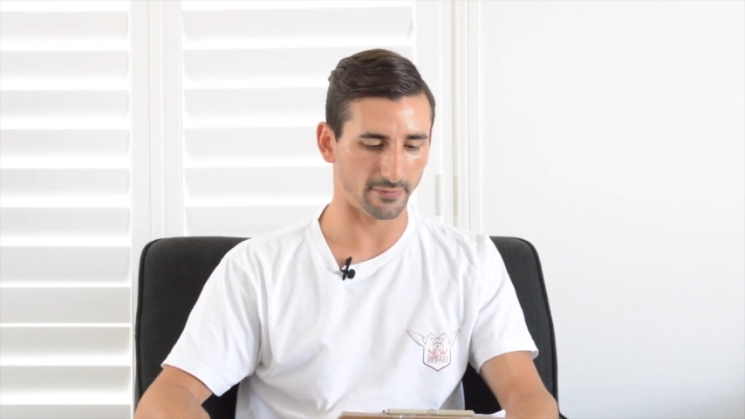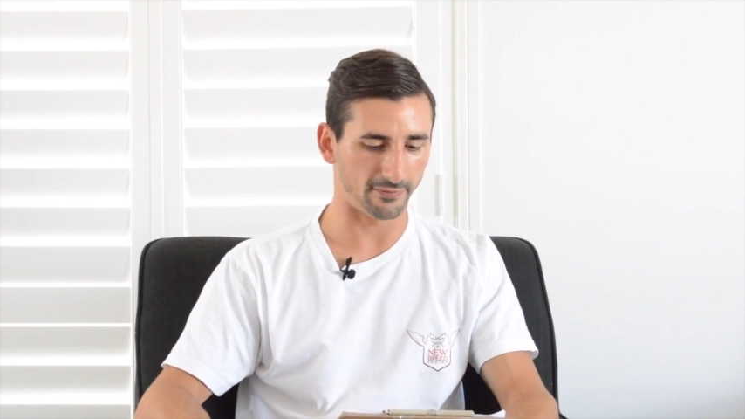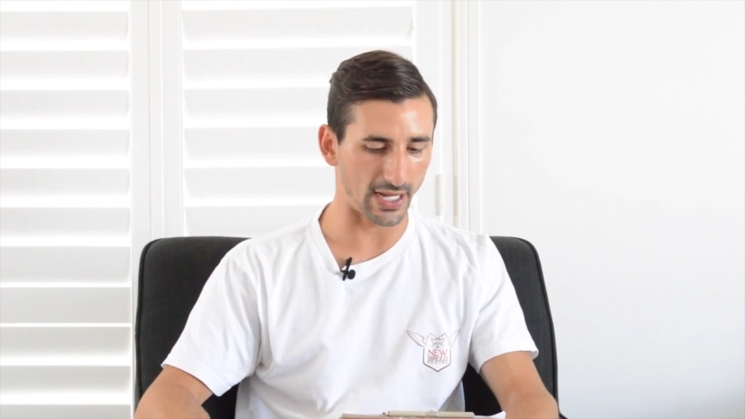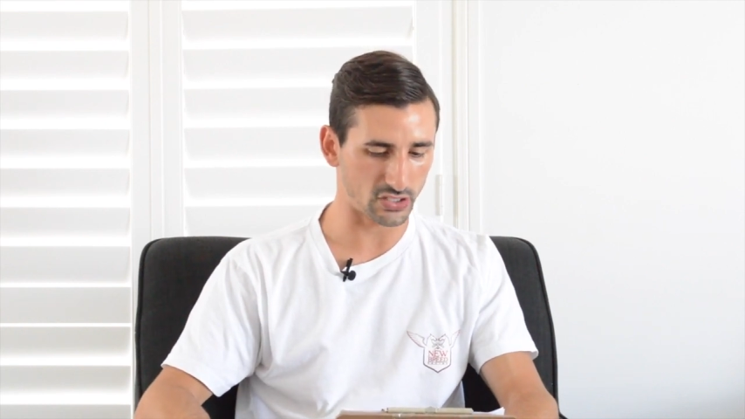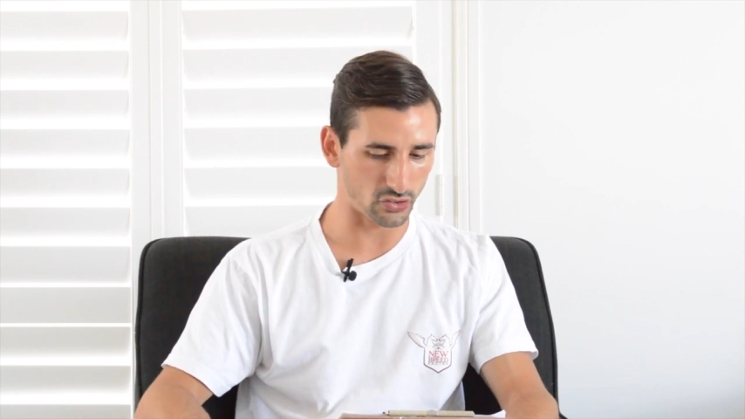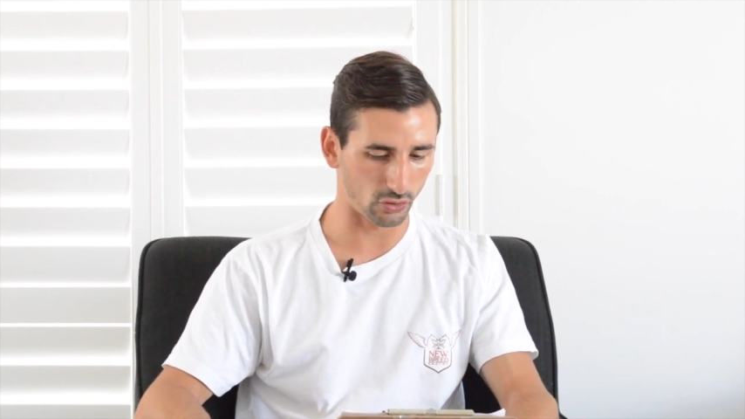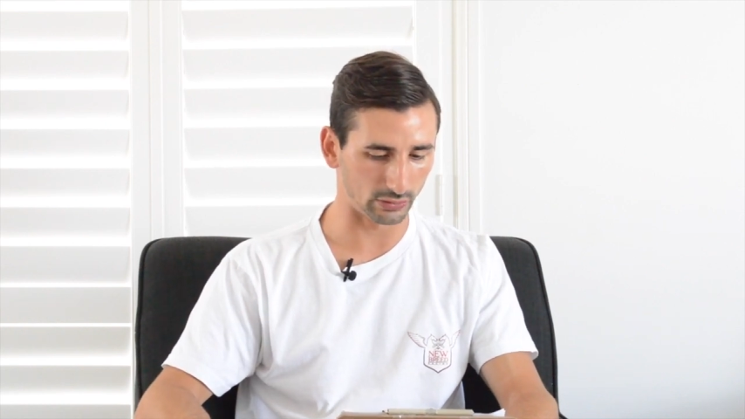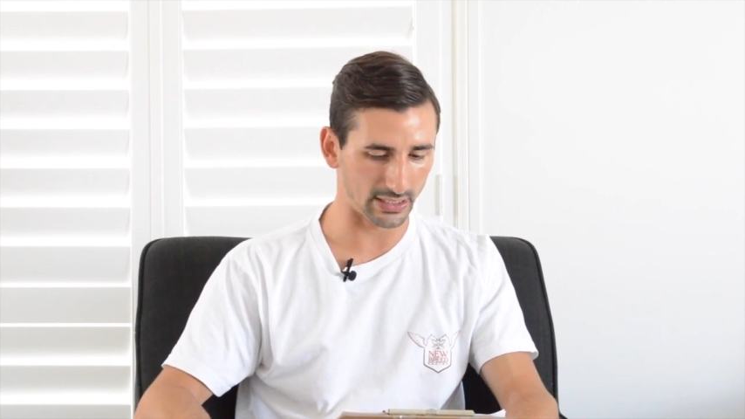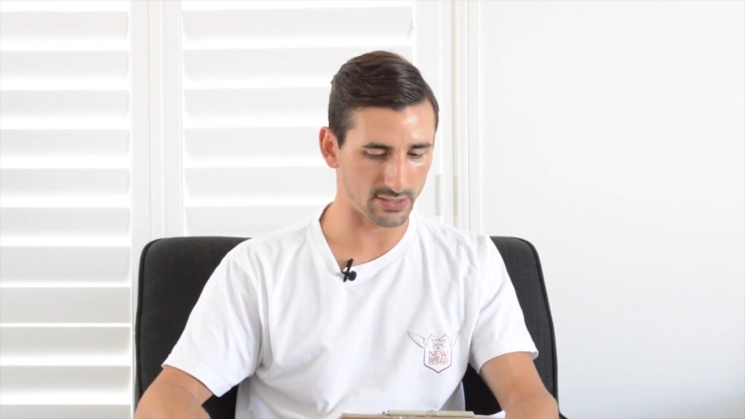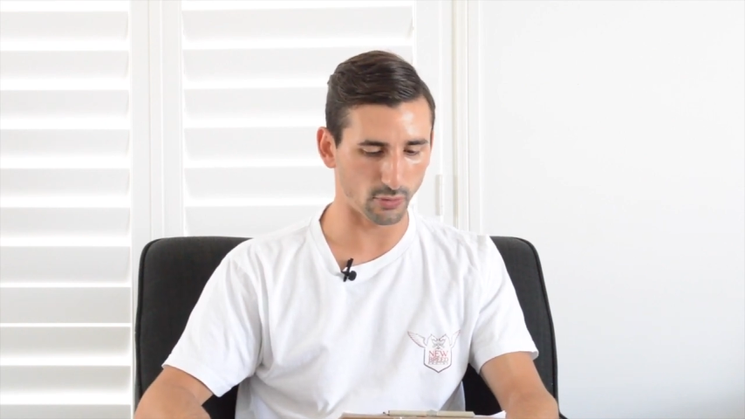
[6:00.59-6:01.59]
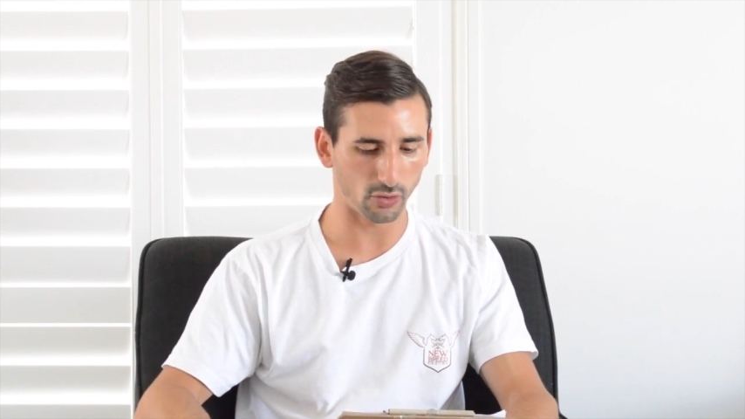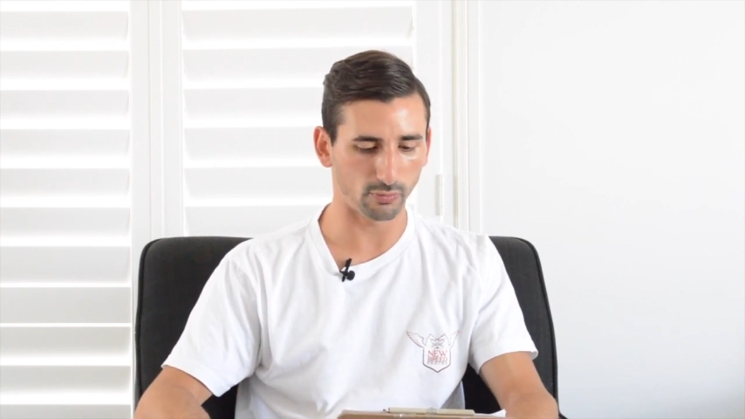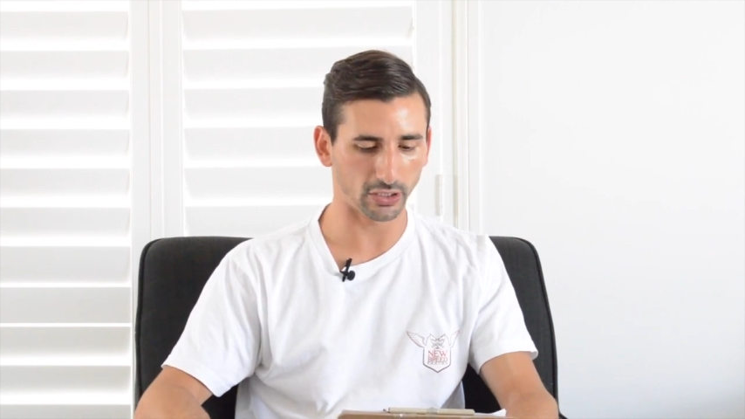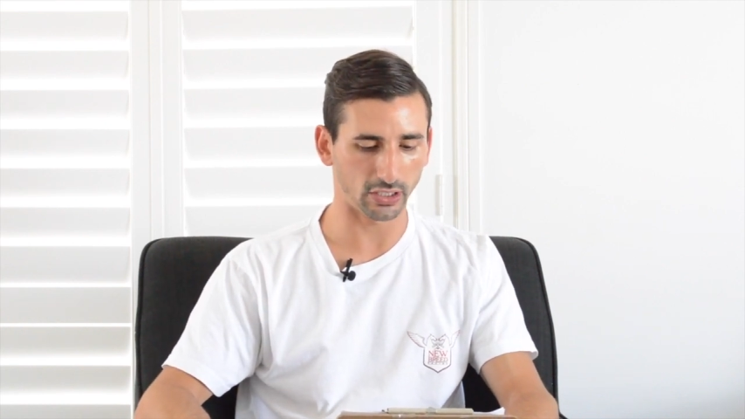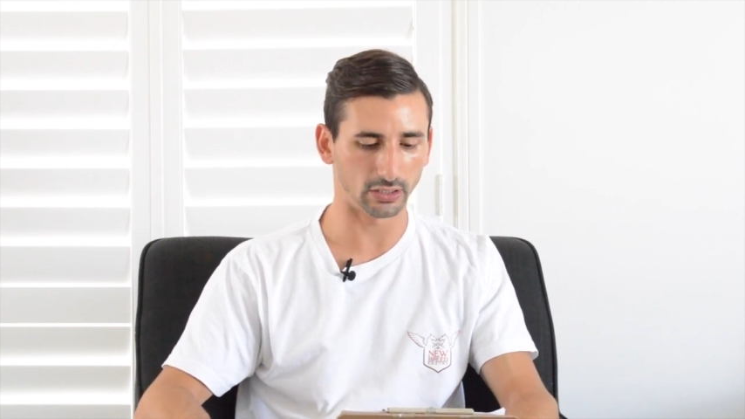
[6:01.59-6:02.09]
Fast Song, Lismore,
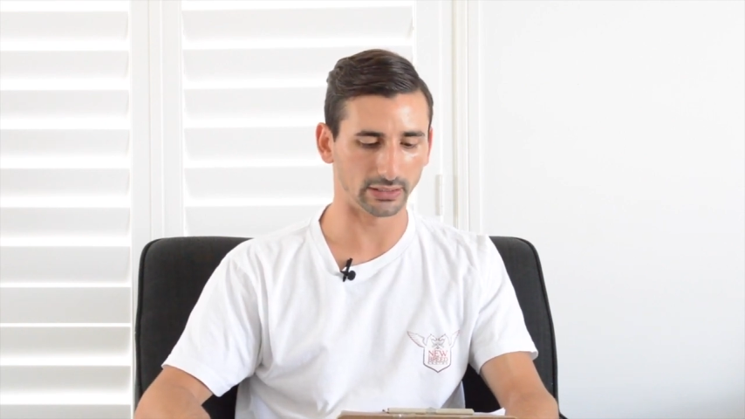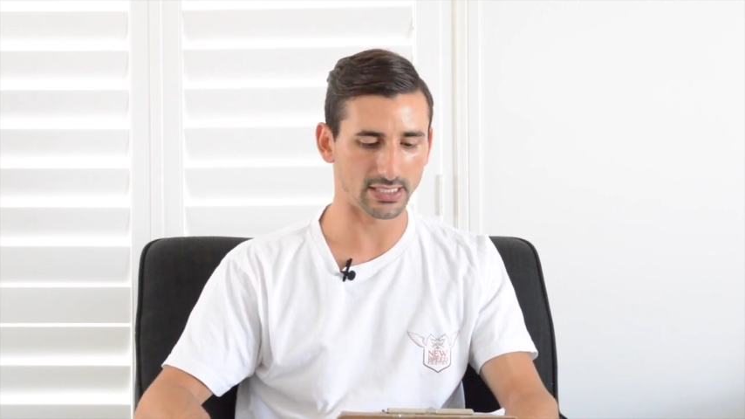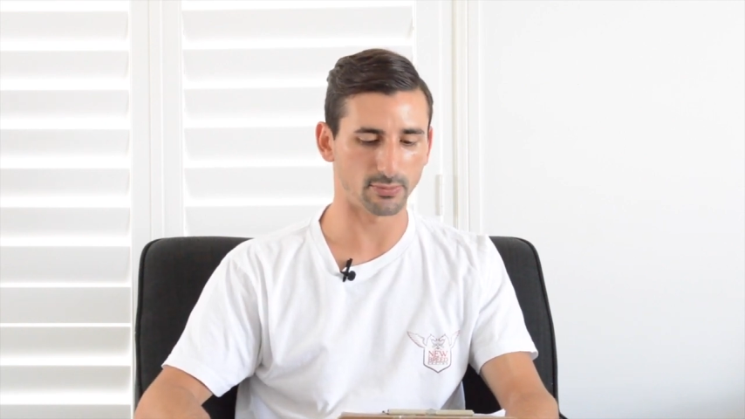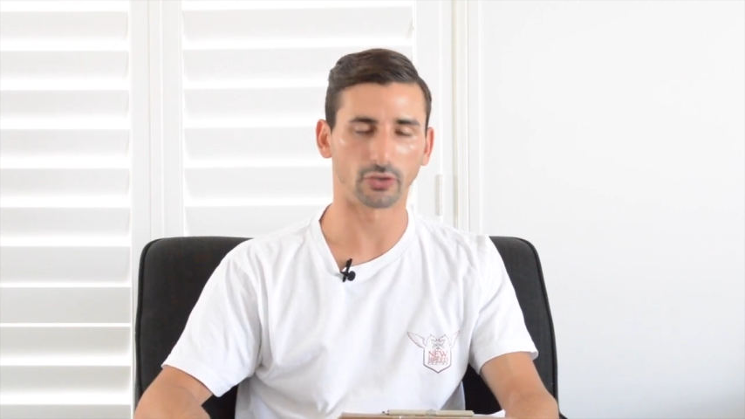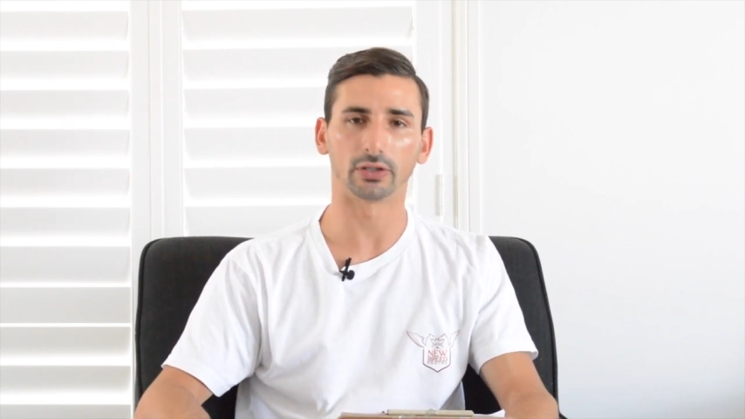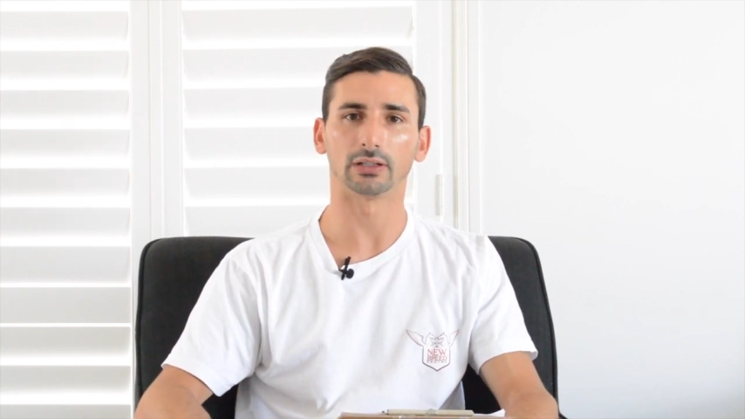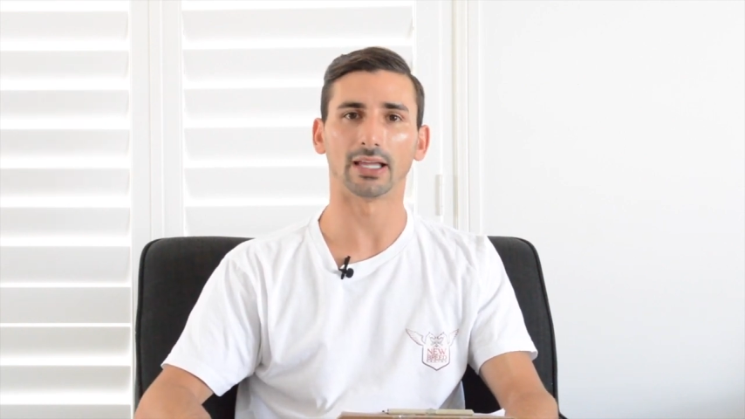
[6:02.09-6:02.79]
might go to Lismore on the